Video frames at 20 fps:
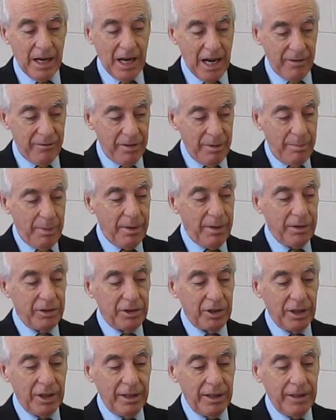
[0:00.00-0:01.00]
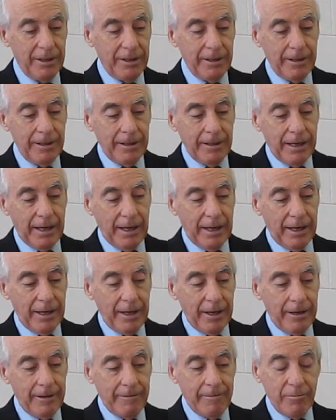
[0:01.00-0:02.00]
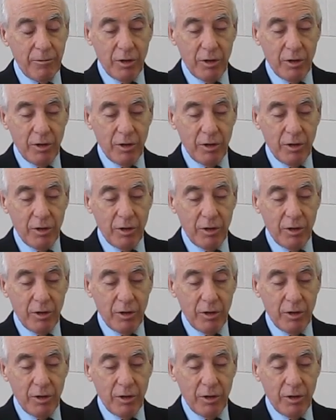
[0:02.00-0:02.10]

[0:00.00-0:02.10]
Every person, uh,